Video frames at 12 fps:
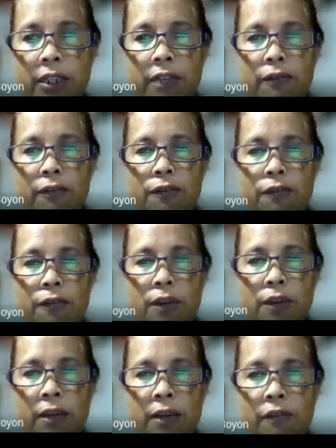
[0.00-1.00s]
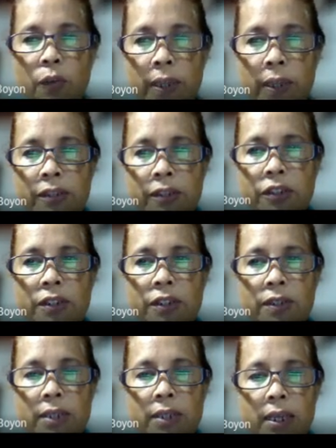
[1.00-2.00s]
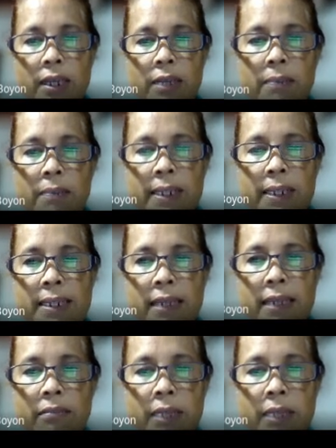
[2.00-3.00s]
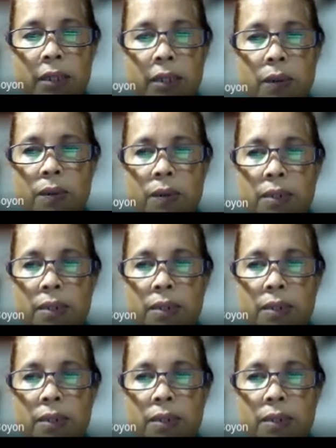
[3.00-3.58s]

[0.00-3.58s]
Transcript: If you have questions, please let me know